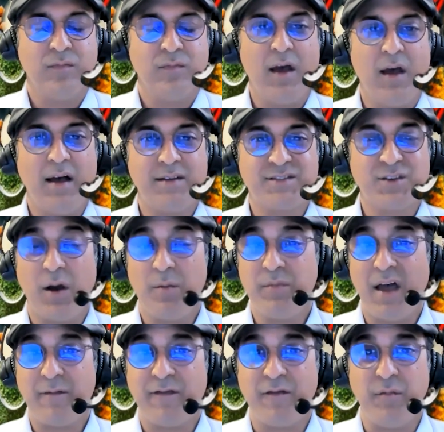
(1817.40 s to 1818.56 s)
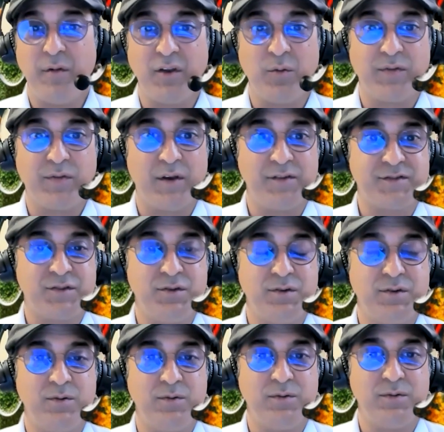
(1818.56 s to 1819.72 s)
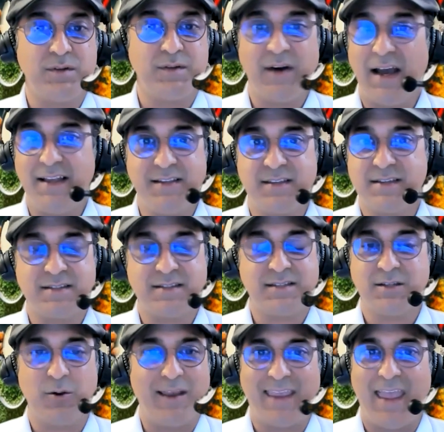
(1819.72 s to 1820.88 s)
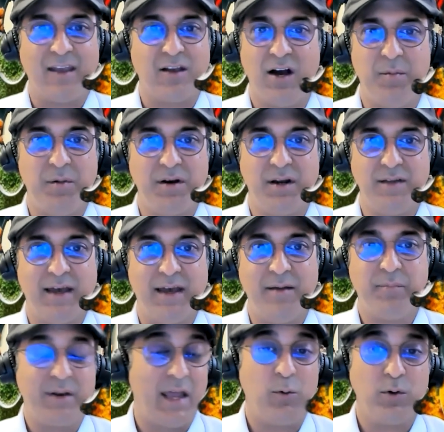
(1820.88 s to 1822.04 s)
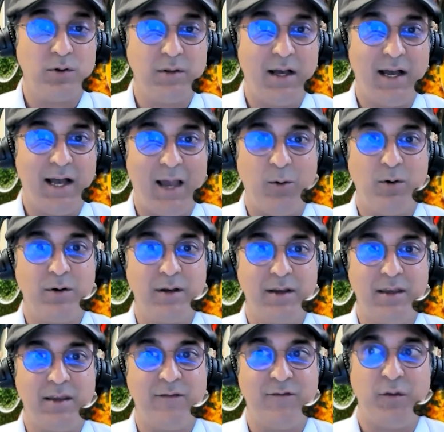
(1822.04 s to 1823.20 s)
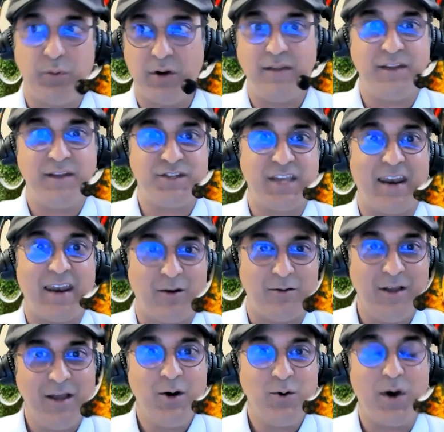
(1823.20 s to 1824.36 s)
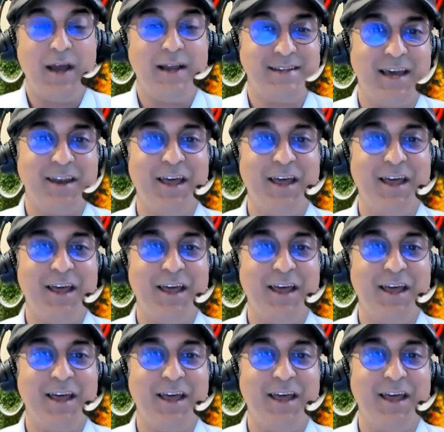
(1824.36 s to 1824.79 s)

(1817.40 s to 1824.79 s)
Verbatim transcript: Uh, so I'm not familiar with those two devices, so I can't comment on that. But I will, uh, I will. And if you put in the chat, I'll write down.